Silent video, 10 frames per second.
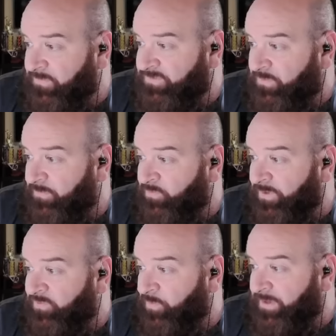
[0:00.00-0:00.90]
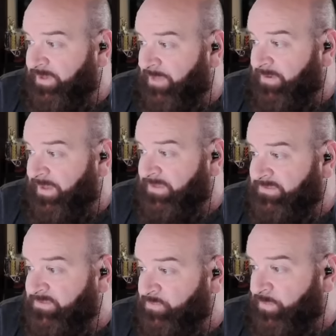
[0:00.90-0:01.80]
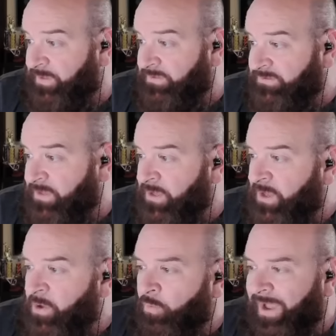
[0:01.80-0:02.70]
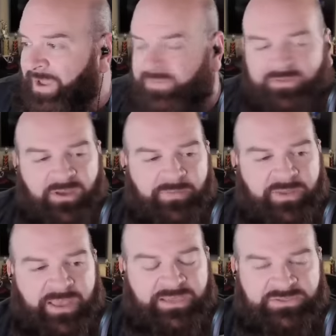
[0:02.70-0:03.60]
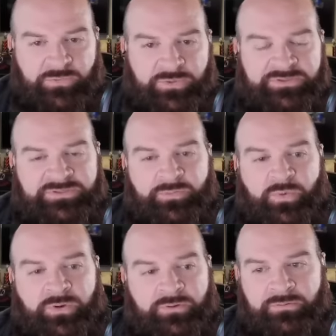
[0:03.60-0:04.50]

first career 2020 game and Aces wins. Why are they talking about A'ja Wilson more?